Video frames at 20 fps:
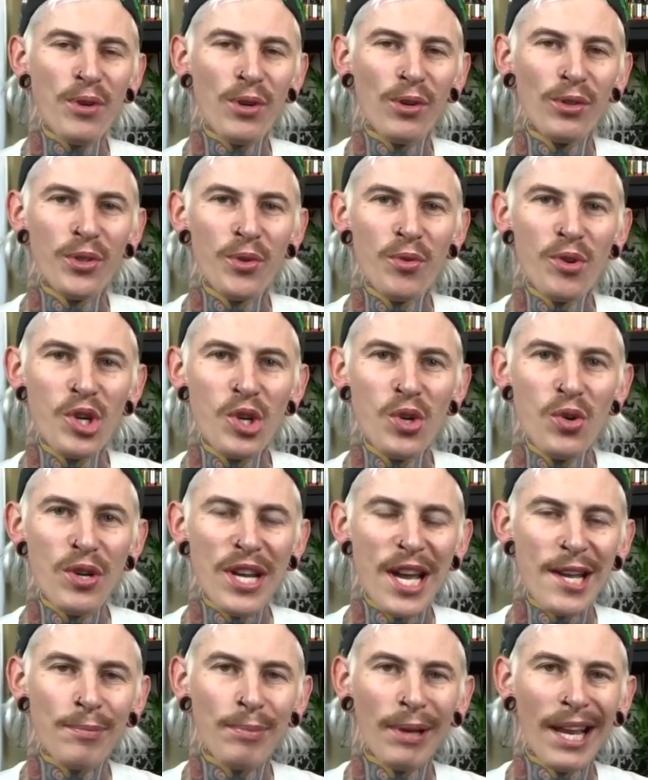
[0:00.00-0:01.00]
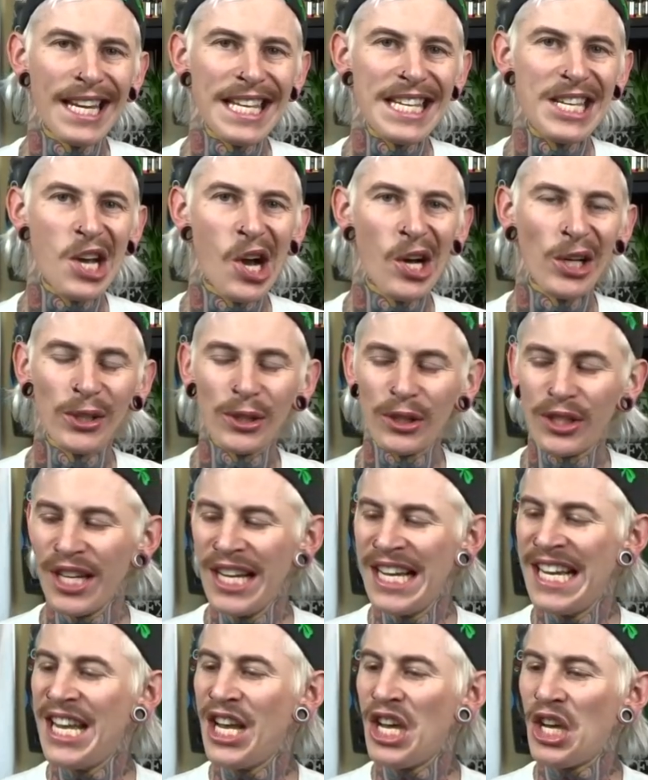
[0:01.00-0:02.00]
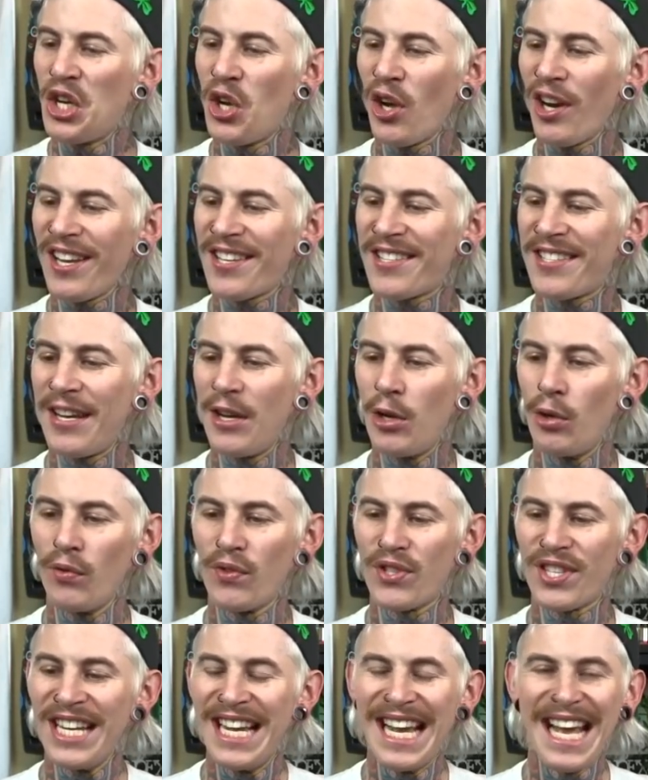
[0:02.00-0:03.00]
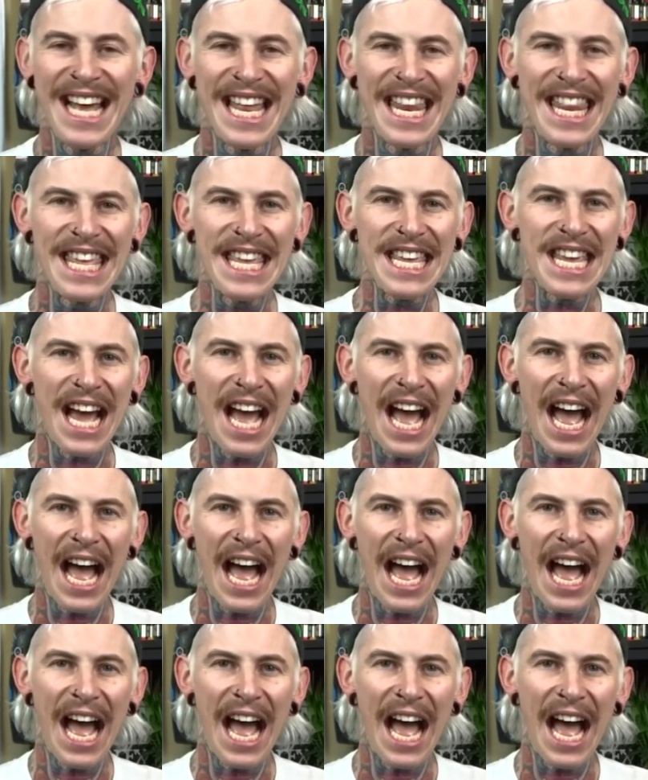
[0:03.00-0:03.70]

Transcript: you're all doing good as bloody gold. Got ourselves the...